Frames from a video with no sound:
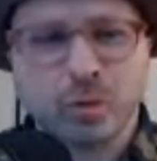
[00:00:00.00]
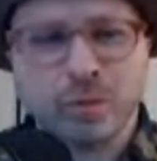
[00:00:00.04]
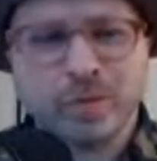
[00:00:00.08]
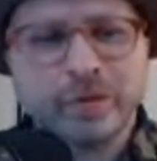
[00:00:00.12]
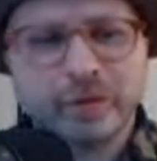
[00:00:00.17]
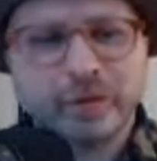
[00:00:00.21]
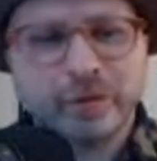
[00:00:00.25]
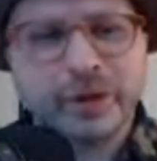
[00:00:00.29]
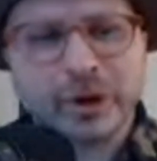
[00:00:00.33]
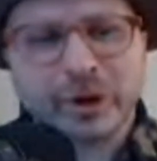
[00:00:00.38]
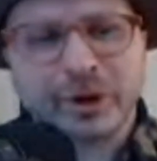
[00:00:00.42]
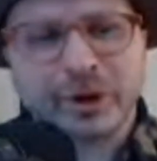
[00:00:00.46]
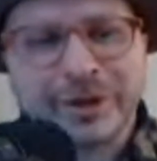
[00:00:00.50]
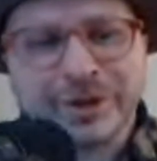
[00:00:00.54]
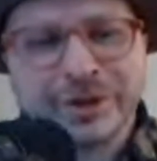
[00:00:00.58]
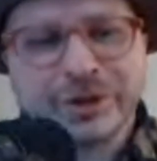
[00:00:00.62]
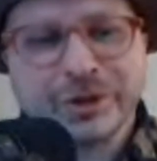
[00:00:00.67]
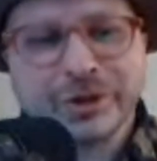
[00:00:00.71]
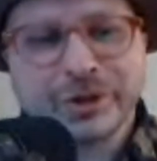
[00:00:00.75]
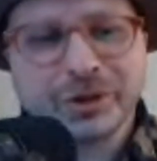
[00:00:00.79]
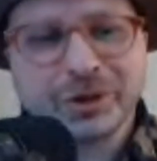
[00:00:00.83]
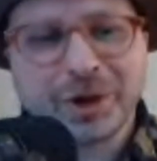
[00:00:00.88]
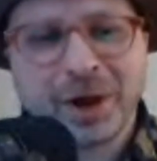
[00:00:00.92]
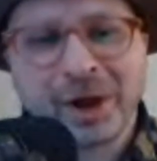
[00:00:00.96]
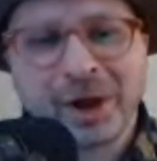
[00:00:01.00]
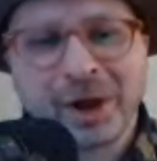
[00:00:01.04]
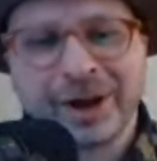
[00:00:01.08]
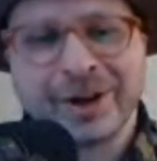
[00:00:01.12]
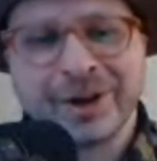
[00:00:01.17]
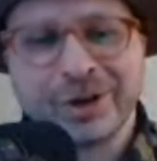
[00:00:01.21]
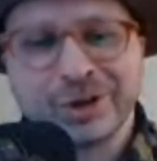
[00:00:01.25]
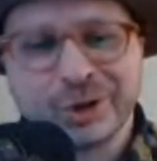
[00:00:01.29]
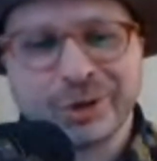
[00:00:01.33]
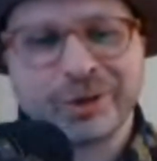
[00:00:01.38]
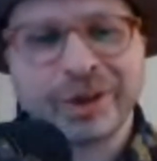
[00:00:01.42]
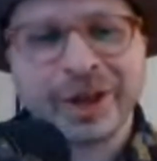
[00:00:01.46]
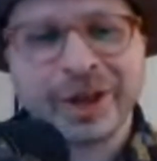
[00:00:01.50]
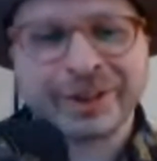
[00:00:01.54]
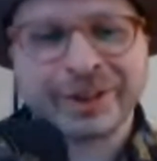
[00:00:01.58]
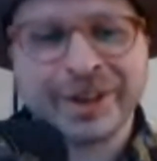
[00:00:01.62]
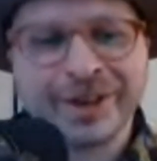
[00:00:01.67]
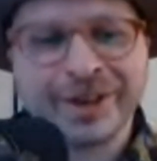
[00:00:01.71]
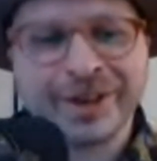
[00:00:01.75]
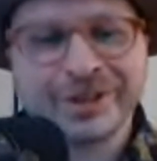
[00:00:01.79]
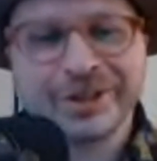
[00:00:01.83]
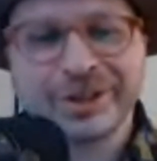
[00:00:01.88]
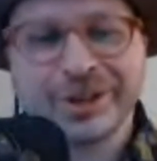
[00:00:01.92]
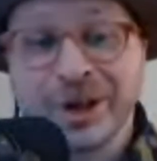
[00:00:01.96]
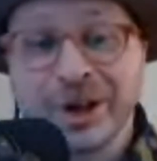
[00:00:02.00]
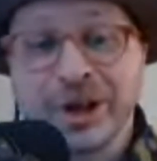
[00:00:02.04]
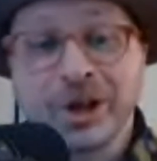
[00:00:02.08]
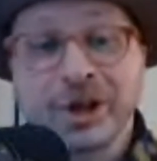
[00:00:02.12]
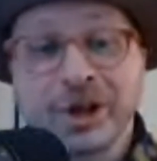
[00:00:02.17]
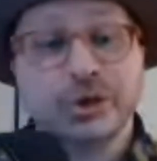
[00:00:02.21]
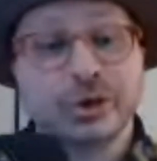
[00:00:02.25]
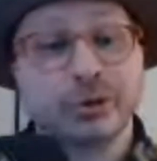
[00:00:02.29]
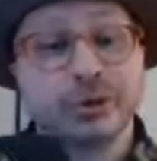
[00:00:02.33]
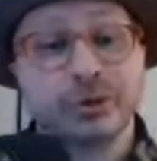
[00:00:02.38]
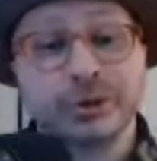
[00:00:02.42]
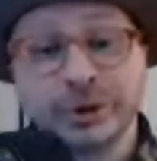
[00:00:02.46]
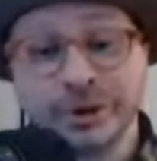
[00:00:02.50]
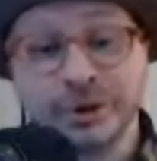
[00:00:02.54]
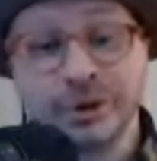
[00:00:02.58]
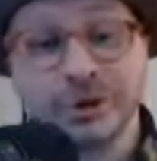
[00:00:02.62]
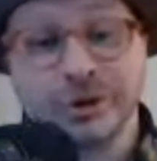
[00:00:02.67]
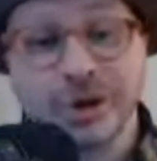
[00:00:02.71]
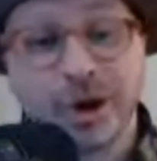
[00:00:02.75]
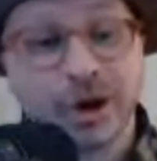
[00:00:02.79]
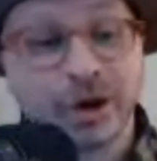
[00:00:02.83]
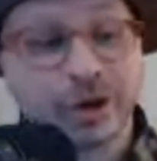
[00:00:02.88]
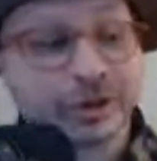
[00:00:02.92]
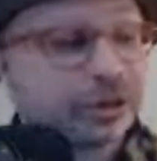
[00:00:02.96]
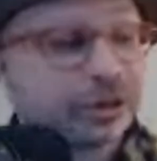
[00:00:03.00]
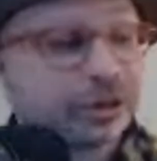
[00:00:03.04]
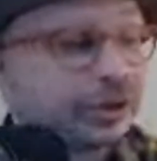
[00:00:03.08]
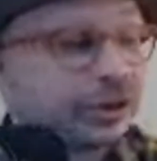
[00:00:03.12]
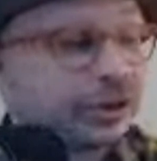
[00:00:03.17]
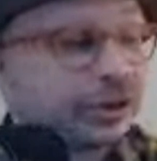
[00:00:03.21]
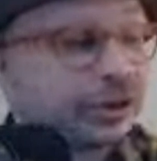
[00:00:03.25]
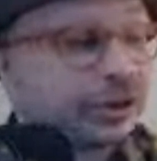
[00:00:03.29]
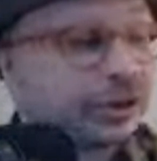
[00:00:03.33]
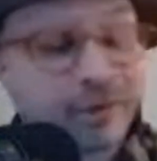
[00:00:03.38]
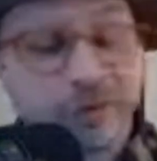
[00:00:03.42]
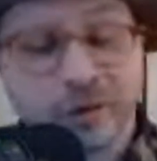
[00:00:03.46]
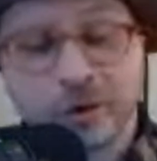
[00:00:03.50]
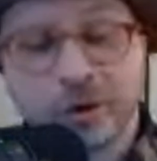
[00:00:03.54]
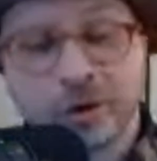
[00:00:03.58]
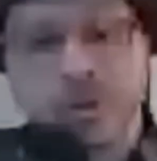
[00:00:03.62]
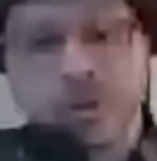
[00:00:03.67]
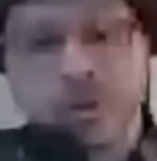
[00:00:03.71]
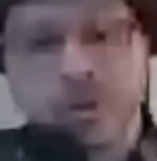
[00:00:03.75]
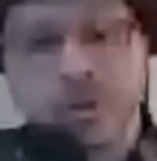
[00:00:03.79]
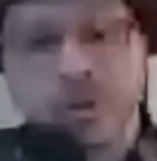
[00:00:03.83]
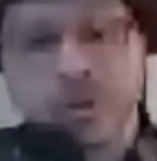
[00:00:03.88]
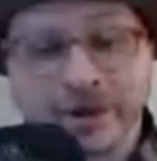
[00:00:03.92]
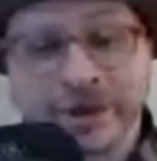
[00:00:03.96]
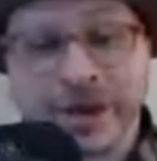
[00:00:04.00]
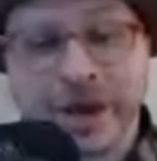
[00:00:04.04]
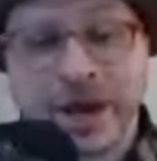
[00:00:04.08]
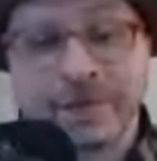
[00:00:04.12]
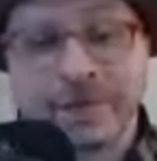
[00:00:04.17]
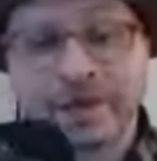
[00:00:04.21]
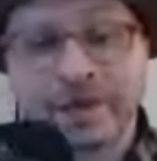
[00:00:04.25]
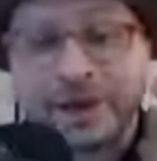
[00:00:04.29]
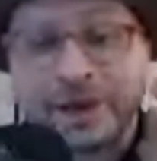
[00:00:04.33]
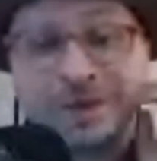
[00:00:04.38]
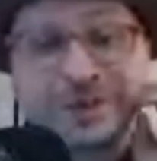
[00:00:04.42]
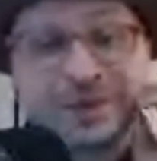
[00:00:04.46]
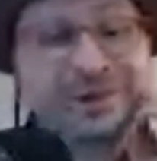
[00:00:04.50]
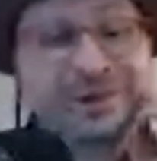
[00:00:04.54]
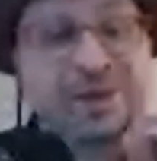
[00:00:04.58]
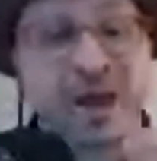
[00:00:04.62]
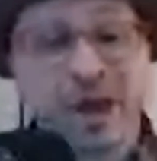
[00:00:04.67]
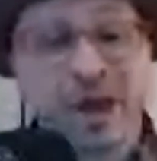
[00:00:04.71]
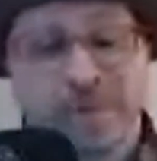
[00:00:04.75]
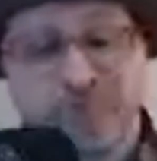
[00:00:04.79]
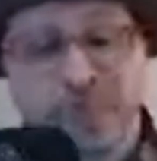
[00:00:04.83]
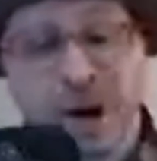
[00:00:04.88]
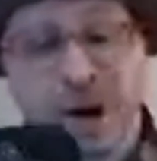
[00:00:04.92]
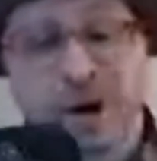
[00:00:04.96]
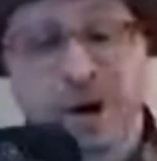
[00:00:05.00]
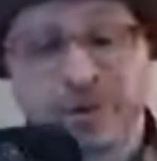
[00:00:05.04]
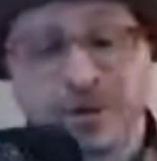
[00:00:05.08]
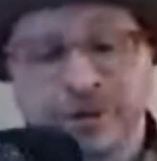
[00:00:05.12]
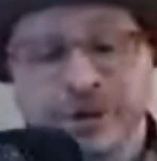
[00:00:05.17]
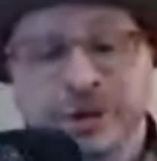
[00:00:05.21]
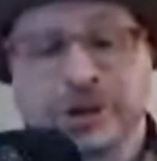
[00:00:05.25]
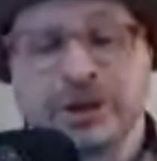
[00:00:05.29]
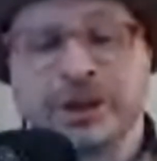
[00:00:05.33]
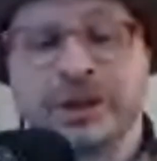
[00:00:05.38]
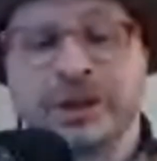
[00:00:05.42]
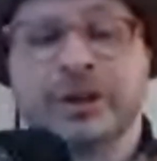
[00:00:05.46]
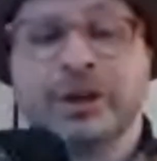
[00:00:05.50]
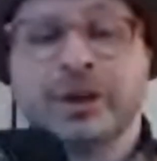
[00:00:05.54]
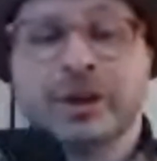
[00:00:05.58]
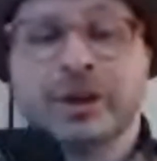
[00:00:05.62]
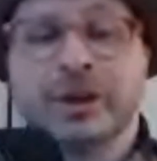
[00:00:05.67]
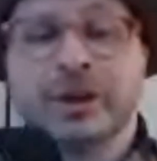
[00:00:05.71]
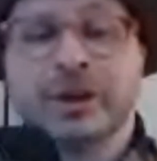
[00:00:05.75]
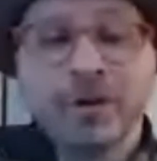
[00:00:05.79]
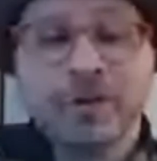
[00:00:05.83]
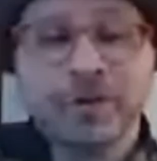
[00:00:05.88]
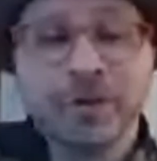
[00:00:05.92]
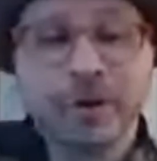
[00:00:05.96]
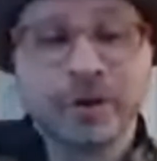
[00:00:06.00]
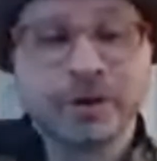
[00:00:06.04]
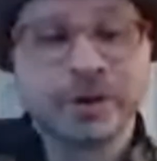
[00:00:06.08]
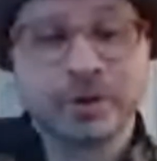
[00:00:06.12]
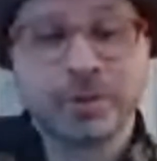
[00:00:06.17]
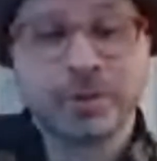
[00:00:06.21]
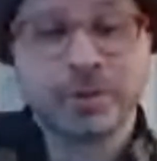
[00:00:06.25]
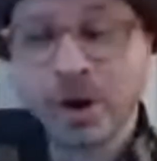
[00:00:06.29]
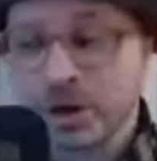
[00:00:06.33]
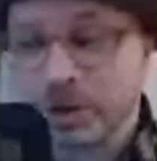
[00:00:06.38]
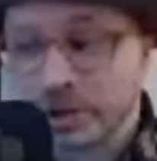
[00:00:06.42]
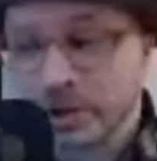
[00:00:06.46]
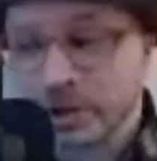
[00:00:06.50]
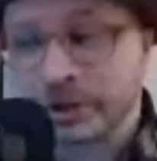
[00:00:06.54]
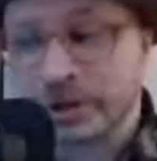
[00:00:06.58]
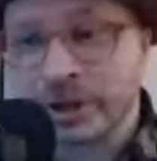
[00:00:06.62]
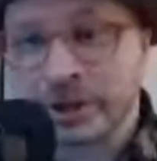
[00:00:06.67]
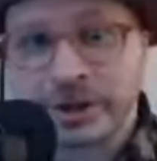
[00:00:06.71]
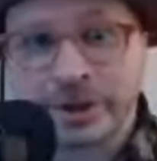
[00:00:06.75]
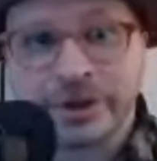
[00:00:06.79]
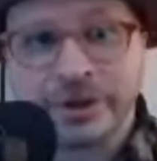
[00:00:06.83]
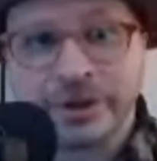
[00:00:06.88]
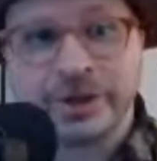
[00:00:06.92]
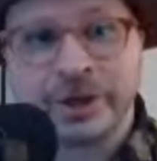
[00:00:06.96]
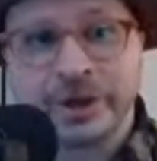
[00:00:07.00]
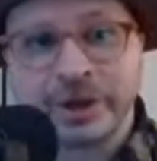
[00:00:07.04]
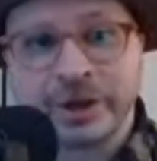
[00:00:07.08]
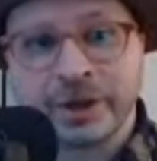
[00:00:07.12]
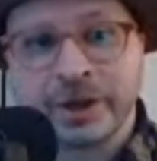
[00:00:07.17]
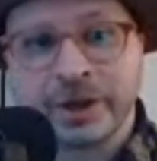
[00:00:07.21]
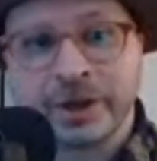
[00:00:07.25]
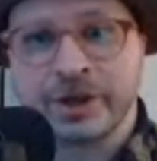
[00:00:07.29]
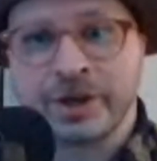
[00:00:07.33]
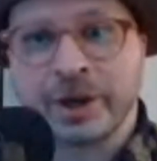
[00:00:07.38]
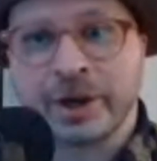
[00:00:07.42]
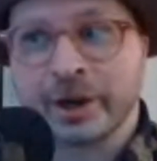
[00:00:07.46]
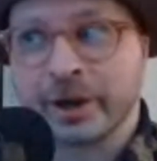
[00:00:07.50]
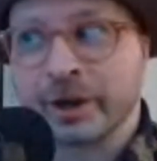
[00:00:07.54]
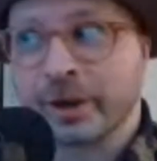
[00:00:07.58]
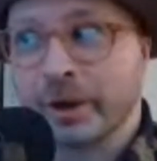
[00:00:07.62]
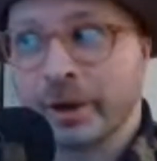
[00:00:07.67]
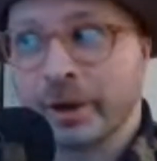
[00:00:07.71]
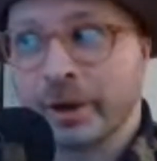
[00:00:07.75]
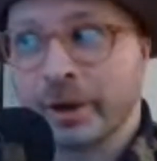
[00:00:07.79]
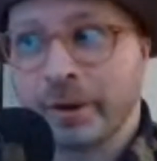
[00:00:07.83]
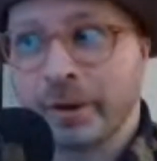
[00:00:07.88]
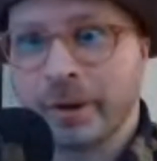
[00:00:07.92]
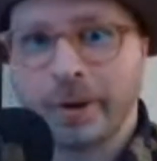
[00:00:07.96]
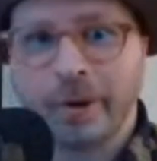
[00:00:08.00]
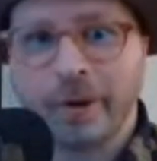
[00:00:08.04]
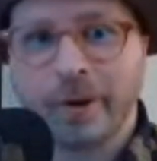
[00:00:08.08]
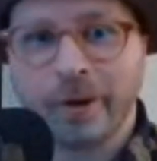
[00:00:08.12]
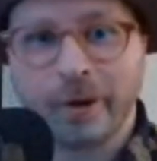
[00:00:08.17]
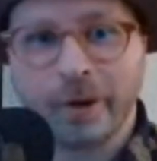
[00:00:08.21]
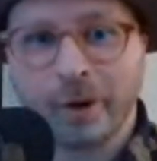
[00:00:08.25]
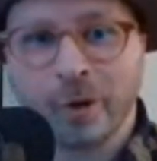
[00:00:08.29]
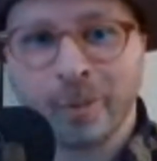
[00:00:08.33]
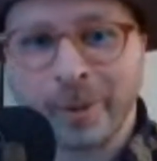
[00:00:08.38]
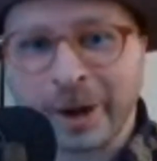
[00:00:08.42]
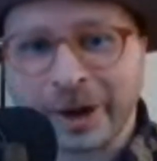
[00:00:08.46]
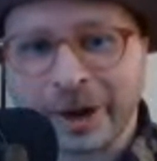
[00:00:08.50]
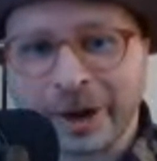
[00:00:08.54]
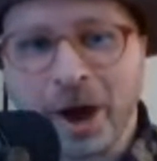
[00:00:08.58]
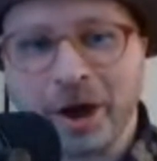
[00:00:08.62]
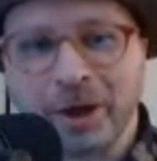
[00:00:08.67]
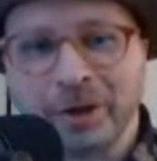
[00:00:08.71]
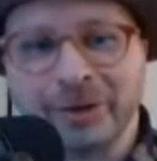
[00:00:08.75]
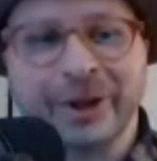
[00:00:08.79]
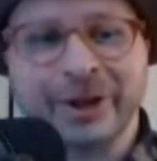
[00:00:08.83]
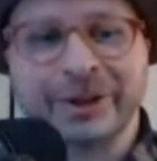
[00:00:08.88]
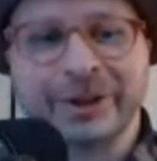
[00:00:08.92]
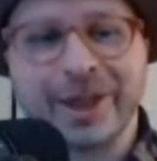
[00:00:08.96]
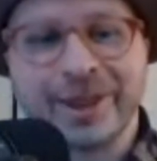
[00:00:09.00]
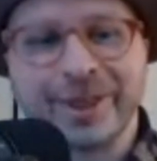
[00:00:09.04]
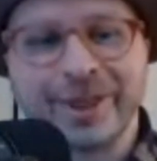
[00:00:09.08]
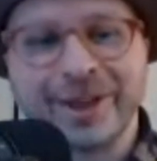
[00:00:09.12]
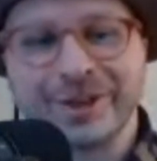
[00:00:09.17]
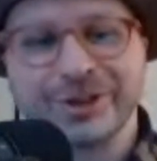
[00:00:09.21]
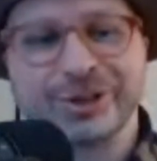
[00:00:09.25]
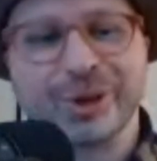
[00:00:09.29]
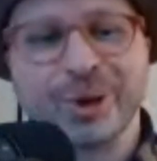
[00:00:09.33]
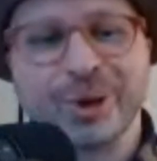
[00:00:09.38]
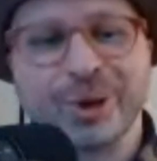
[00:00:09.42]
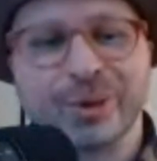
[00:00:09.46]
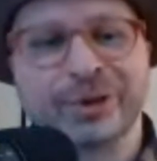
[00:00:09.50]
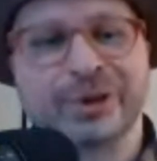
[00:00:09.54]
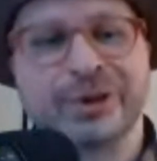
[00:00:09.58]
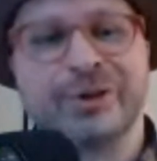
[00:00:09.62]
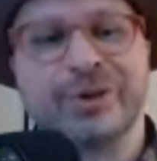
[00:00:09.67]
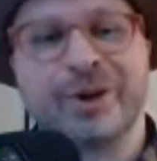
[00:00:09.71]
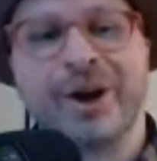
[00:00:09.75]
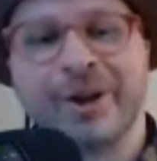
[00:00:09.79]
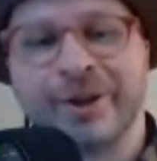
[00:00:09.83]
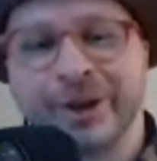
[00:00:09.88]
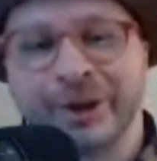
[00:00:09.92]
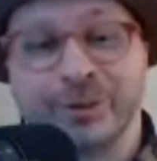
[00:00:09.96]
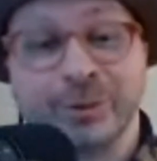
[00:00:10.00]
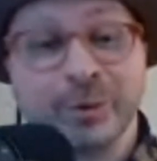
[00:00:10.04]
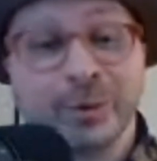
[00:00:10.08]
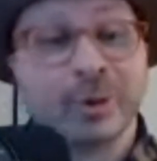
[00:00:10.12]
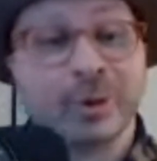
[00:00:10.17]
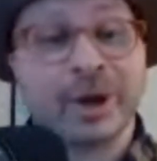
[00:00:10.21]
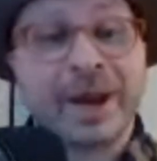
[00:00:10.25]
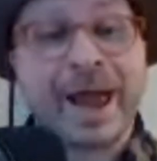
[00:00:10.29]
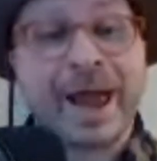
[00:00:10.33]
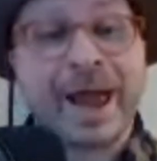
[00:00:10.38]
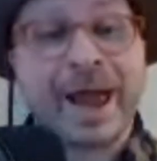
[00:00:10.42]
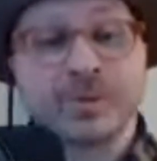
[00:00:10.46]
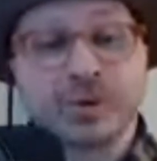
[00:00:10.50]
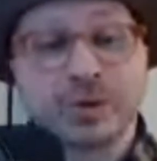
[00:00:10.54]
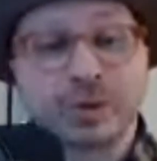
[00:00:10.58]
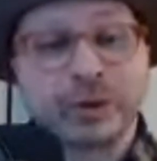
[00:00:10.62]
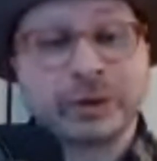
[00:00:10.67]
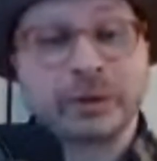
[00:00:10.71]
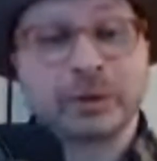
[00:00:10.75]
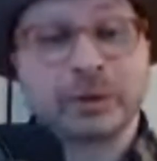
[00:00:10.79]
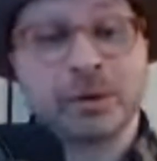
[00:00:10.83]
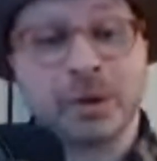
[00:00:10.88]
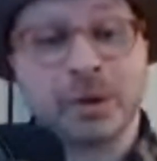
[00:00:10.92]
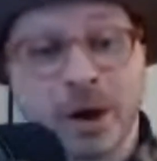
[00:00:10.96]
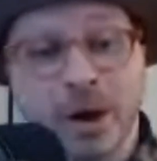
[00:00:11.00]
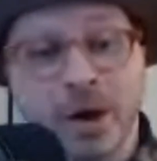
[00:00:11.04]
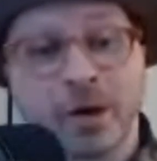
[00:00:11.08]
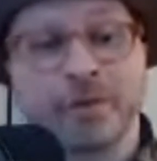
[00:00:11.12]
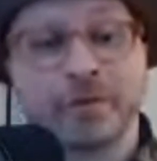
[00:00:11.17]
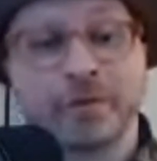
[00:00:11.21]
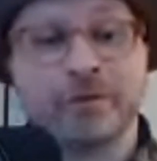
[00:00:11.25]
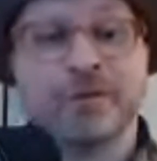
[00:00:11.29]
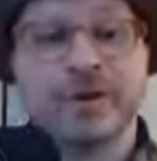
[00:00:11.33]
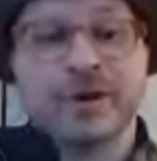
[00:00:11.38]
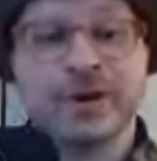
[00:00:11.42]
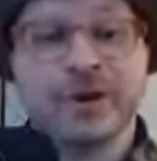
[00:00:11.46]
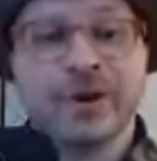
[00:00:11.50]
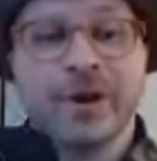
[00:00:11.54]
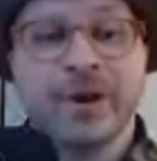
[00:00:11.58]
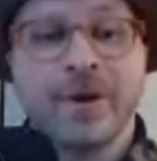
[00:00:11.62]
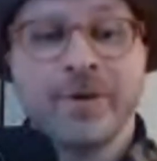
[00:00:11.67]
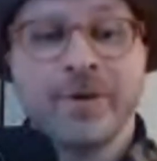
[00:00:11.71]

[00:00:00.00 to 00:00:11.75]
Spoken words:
oomph there is on an issue like this. Certainly you talk to the affordable housing advocates and a lot of policy folks in Washington, D.C., and they say, oh my God, like that's the holy grail. Like, we would absolutely love